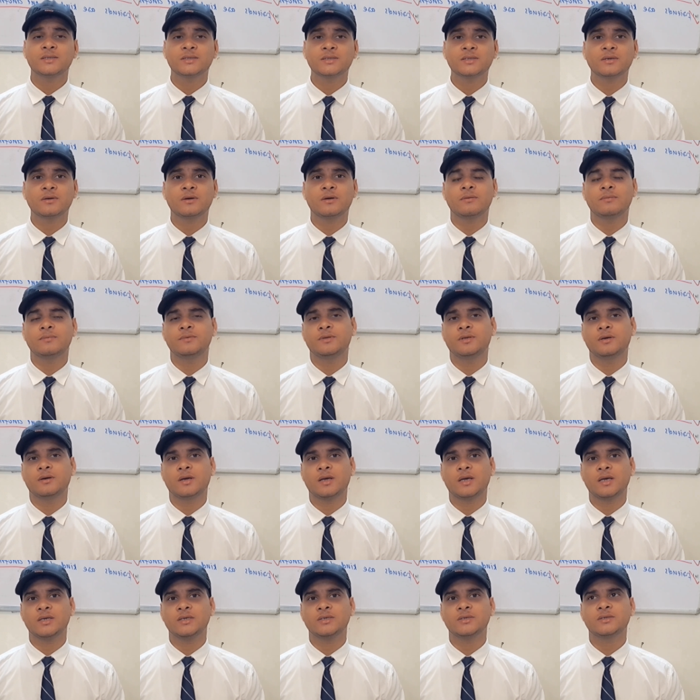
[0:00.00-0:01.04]
serve the
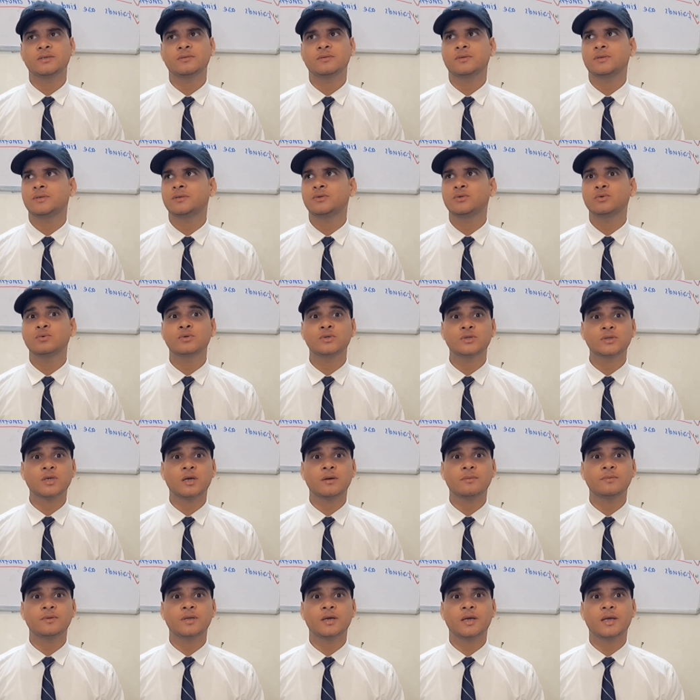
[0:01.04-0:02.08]
guest. To
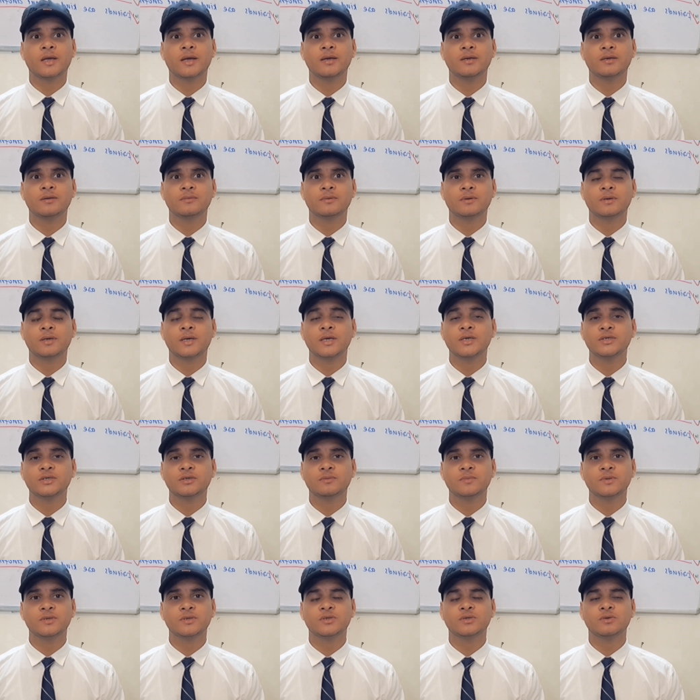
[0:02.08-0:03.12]
serve the guest
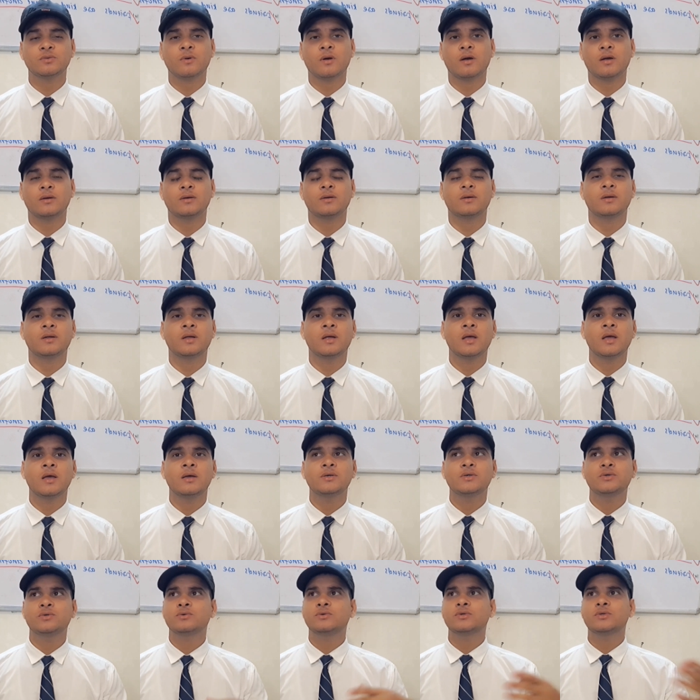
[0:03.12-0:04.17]
means what?
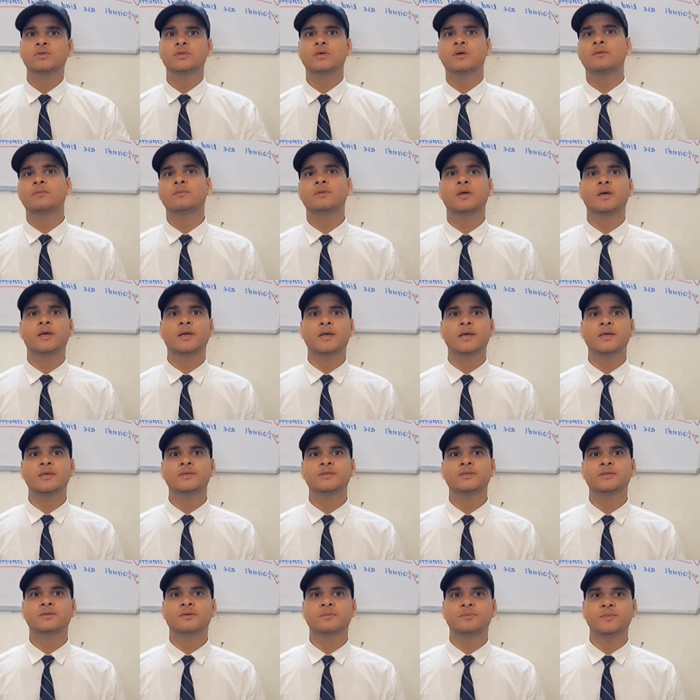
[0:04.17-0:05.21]
To serve the
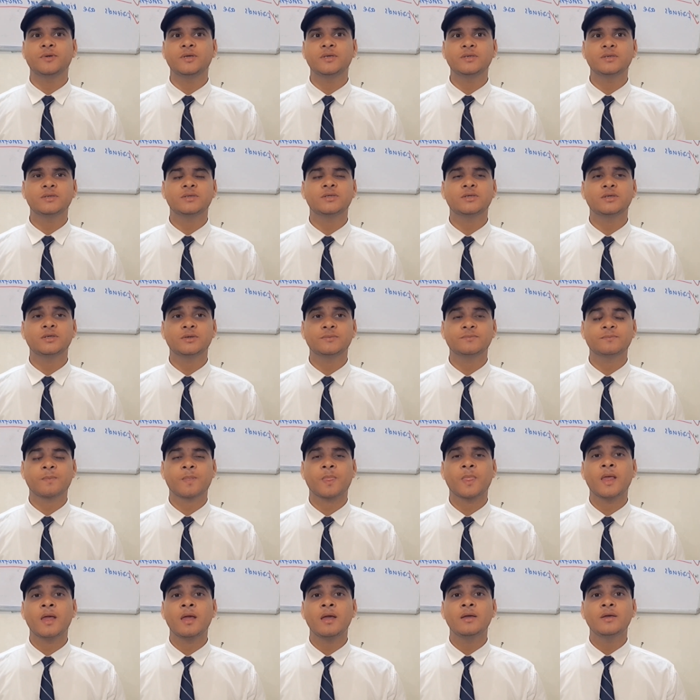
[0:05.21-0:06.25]
guest means
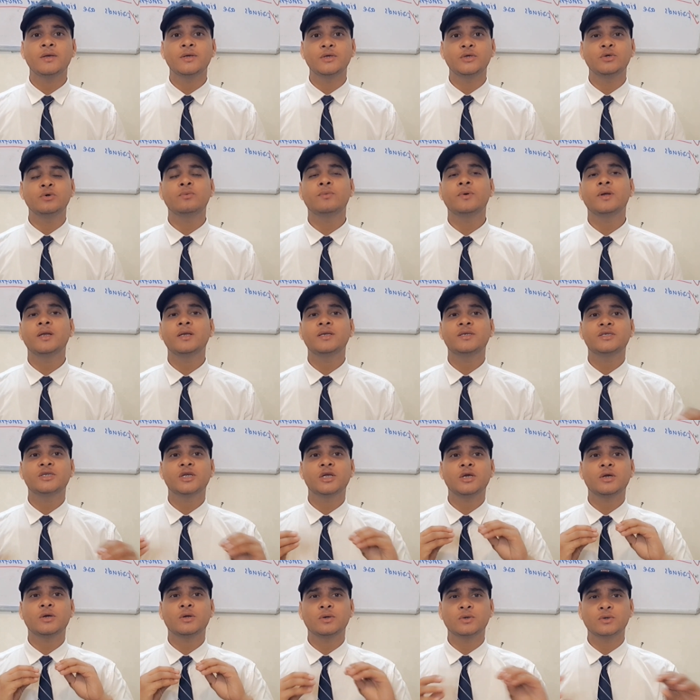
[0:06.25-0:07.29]
you will
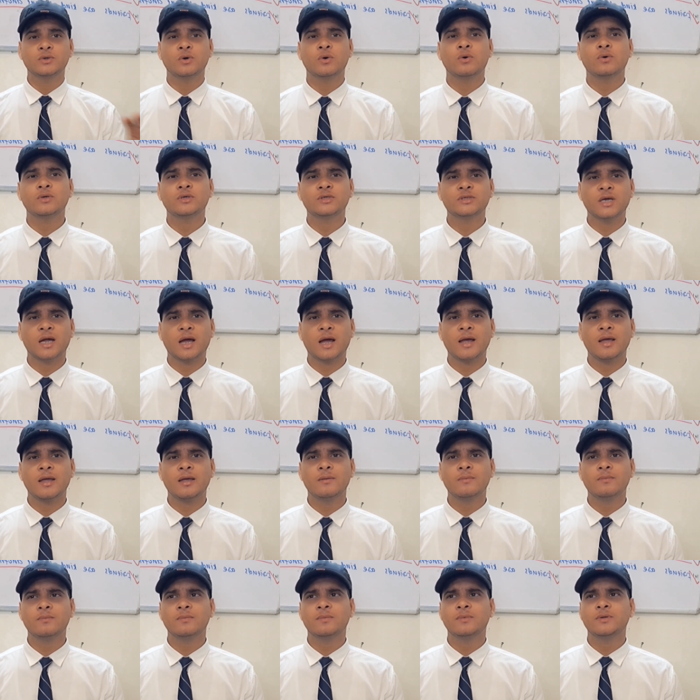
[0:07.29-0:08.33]
take no
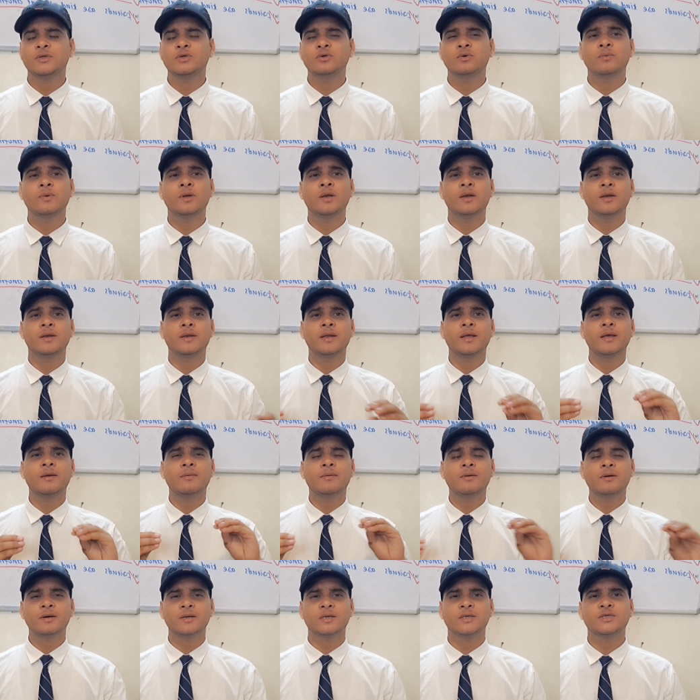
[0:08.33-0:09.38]
time. You will
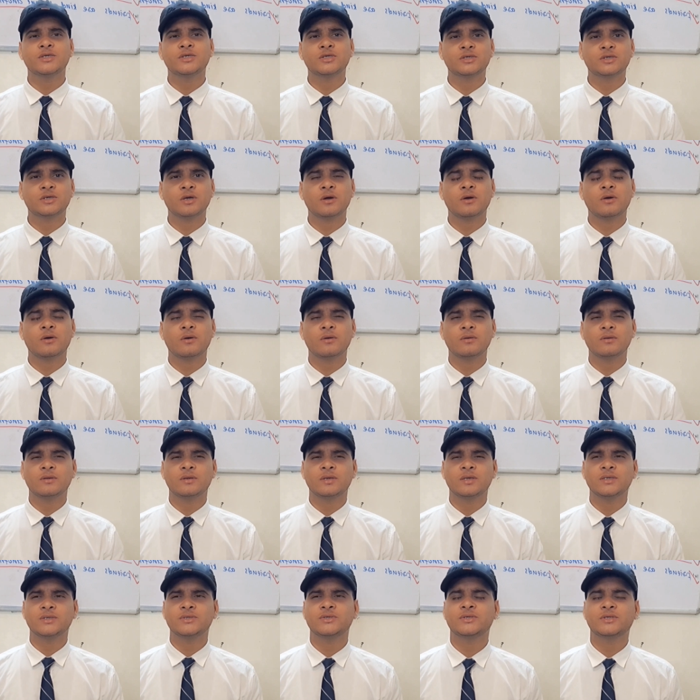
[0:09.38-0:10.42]
never stuck on
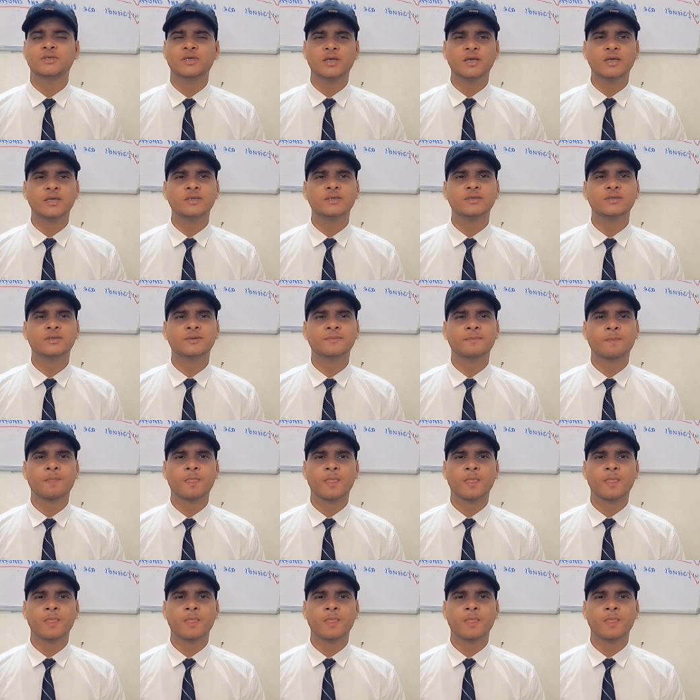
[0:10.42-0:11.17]
the stage